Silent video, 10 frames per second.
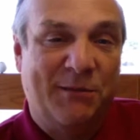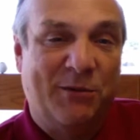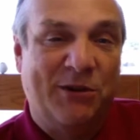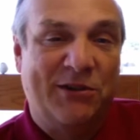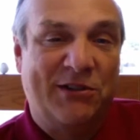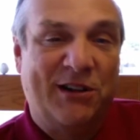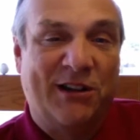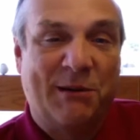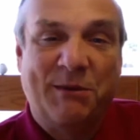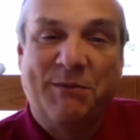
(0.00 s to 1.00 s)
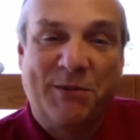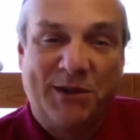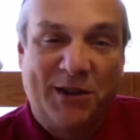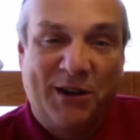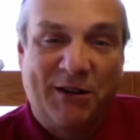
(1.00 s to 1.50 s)
moist air coming from the
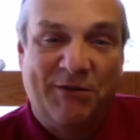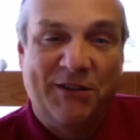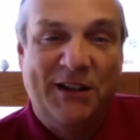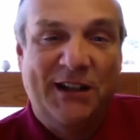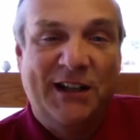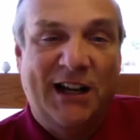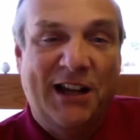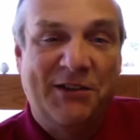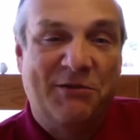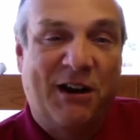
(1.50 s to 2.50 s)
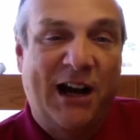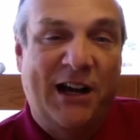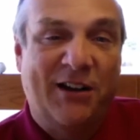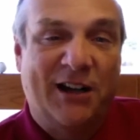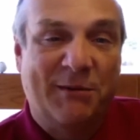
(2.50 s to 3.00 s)
Gulf and the dry
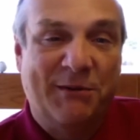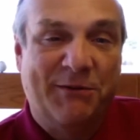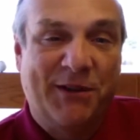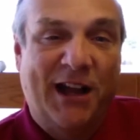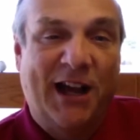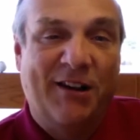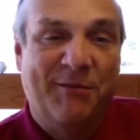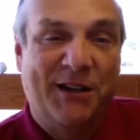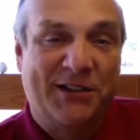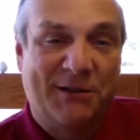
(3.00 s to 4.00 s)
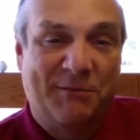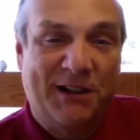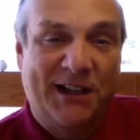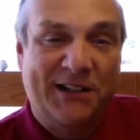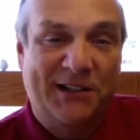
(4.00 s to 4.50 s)
air coming from the higher Mexican
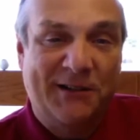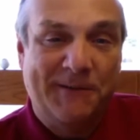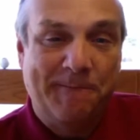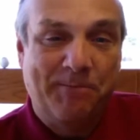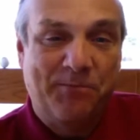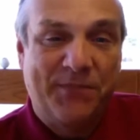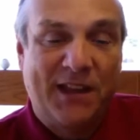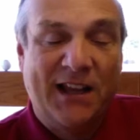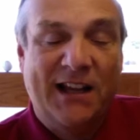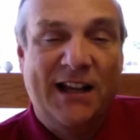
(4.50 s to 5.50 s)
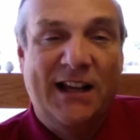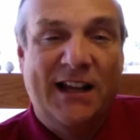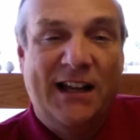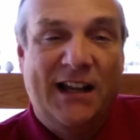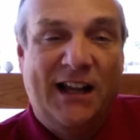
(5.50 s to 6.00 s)
plateau.
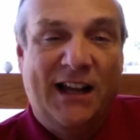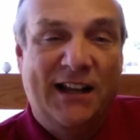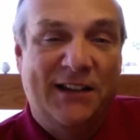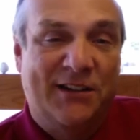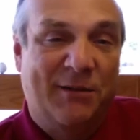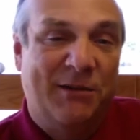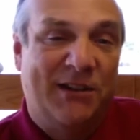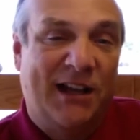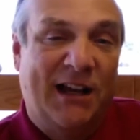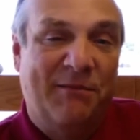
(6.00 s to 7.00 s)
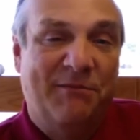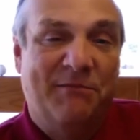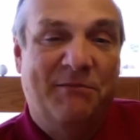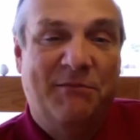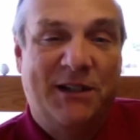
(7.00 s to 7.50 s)
In the summertime,
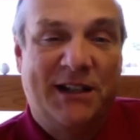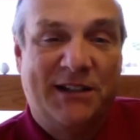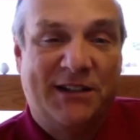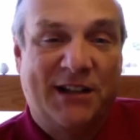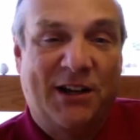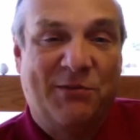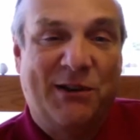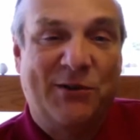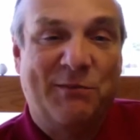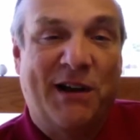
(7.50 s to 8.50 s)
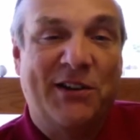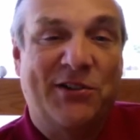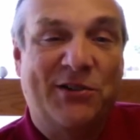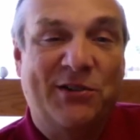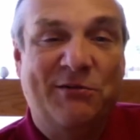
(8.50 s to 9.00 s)
we get southwest
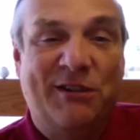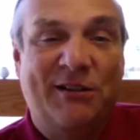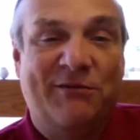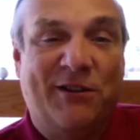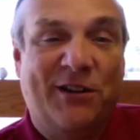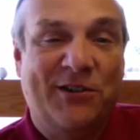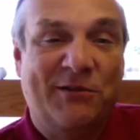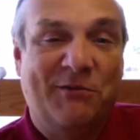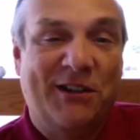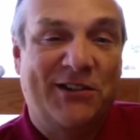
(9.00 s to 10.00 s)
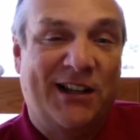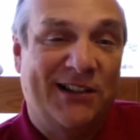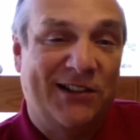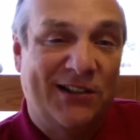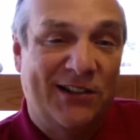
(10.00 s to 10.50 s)
monsoon rainfalls in West
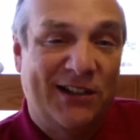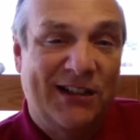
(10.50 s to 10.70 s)
Texas,